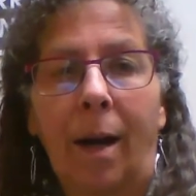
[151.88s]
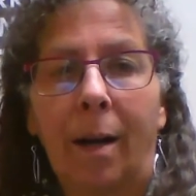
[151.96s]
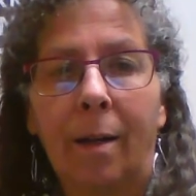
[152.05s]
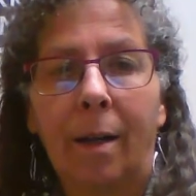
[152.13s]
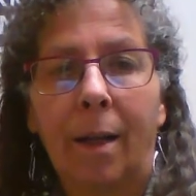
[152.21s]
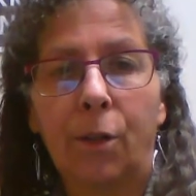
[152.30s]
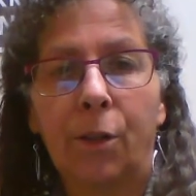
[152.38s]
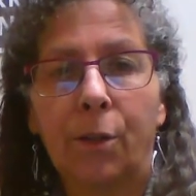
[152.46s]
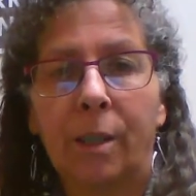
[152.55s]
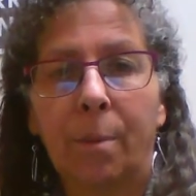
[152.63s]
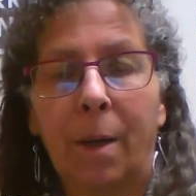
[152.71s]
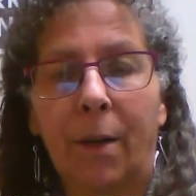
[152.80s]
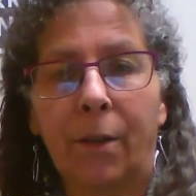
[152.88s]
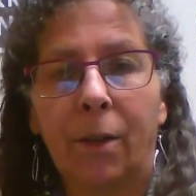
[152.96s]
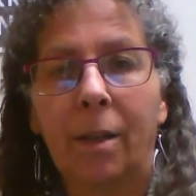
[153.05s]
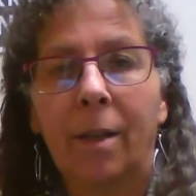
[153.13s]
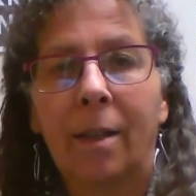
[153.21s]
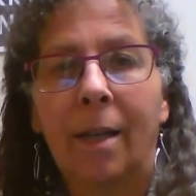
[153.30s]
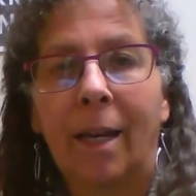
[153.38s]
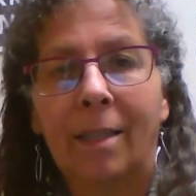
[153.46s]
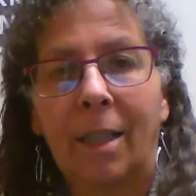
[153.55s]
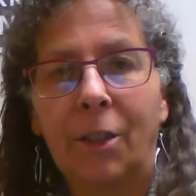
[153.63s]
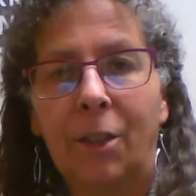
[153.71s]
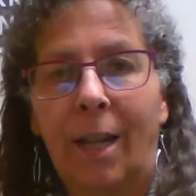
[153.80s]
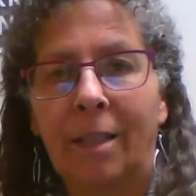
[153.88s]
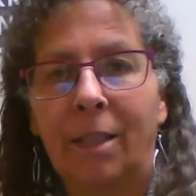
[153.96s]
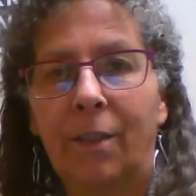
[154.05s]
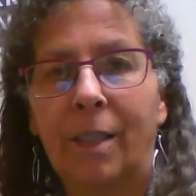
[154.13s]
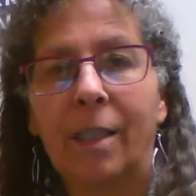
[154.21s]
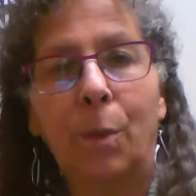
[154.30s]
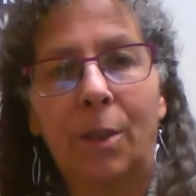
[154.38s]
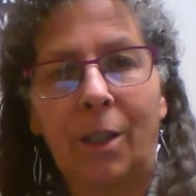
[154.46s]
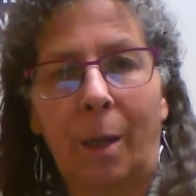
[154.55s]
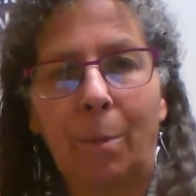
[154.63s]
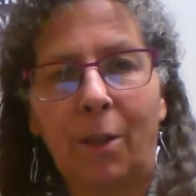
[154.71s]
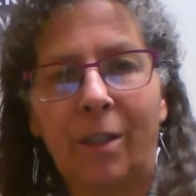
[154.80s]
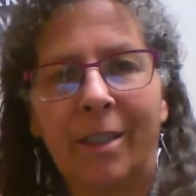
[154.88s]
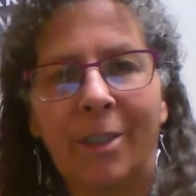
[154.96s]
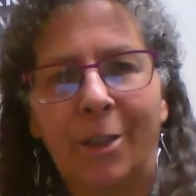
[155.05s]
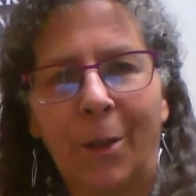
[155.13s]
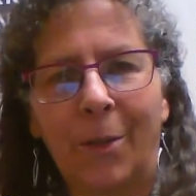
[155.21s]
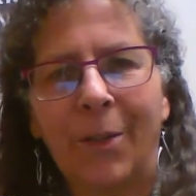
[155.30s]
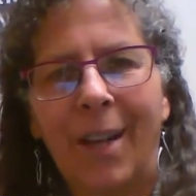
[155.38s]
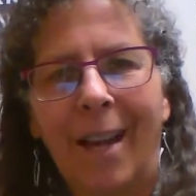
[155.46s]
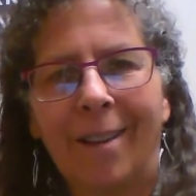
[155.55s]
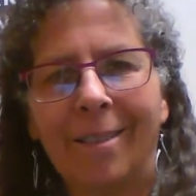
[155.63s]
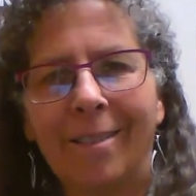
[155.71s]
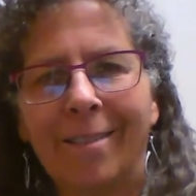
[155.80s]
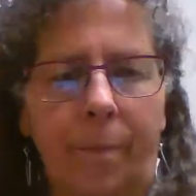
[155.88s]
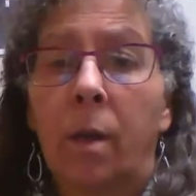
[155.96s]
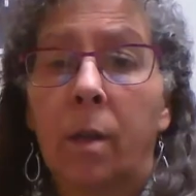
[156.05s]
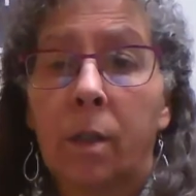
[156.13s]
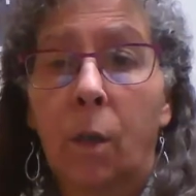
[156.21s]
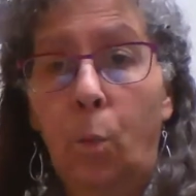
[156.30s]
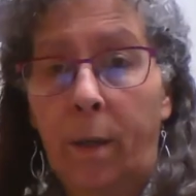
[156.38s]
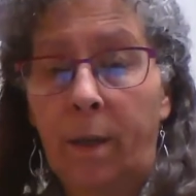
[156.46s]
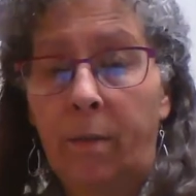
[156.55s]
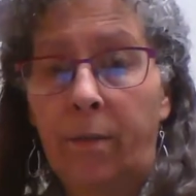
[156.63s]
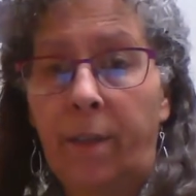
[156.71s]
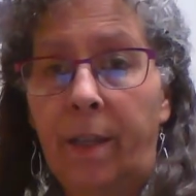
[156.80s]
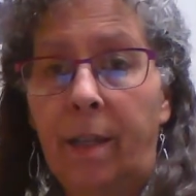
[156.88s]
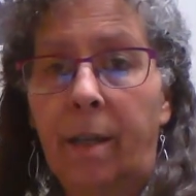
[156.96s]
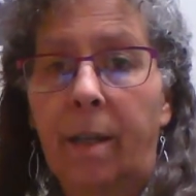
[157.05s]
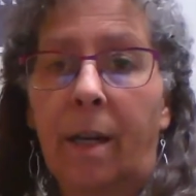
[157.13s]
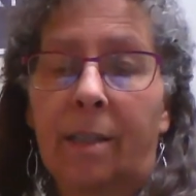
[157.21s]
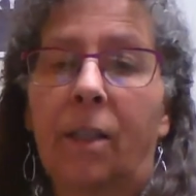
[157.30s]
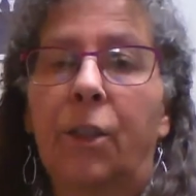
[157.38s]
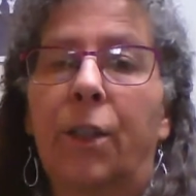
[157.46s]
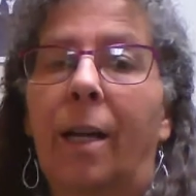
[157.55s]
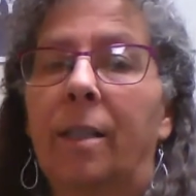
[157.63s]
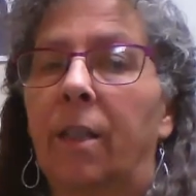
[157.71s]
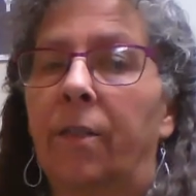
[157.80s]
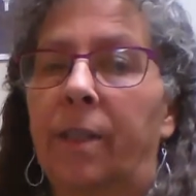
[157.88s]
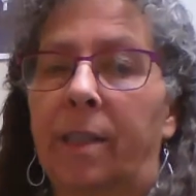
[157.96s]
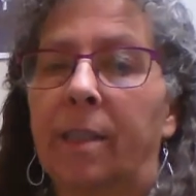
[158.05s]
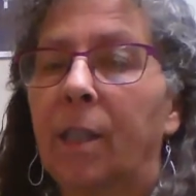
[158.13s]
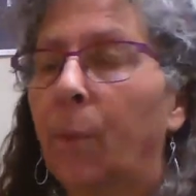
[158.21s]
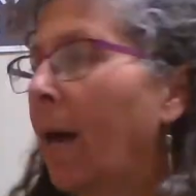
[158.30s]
uh, introduce some other extension activities, which I'm going to show you now. So one of the extension activities